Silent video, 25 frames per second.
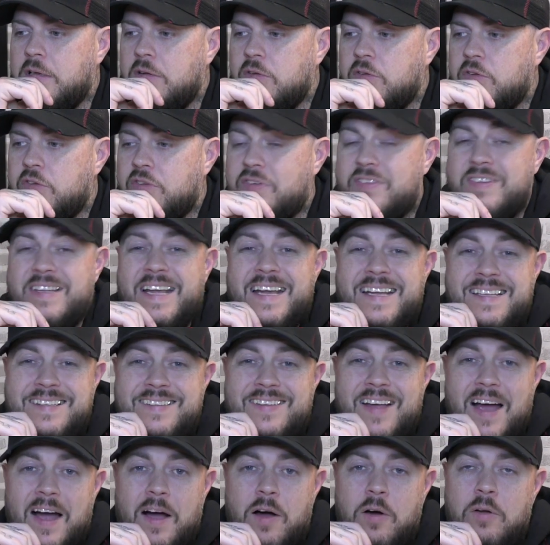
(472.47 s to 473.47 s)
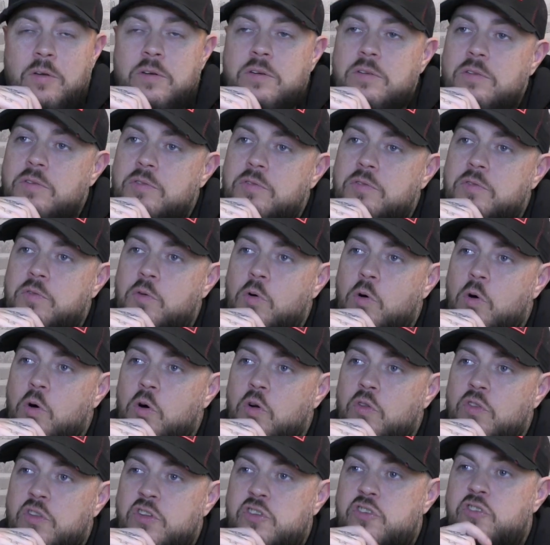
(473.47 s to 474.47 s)
stayed down
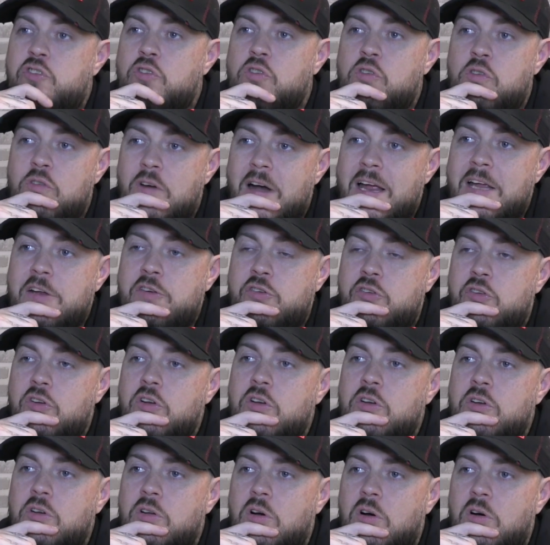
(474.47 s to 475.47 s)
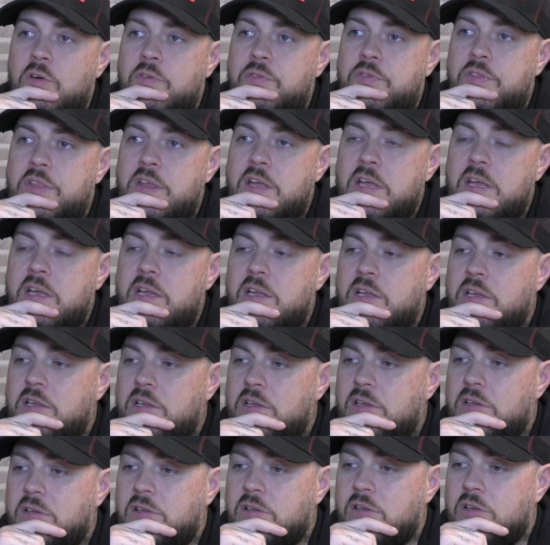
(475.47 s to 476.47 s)
for the duration of
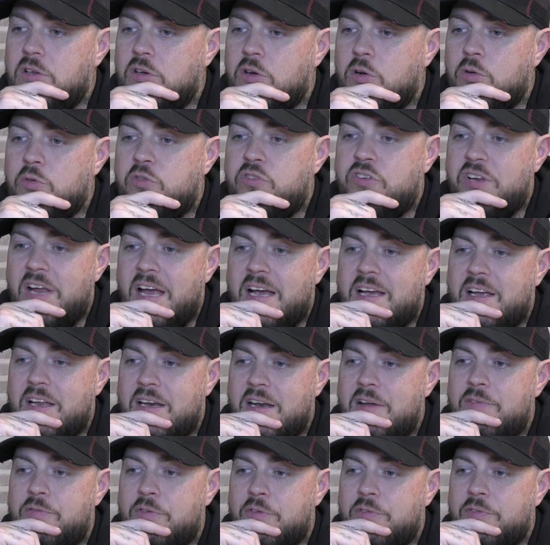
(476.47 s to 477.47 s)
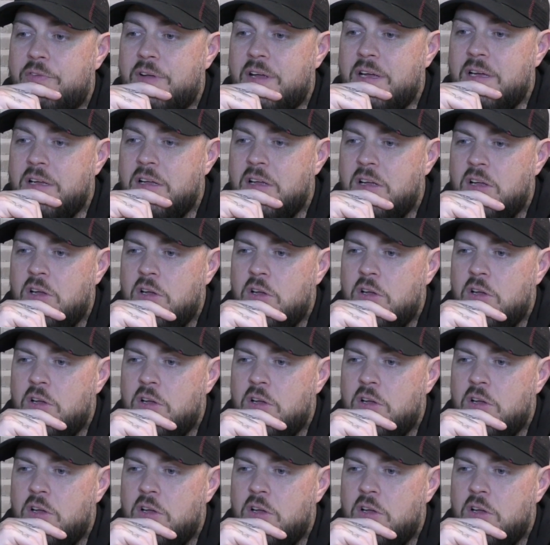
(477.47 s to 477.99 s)
the, you know, check and everything,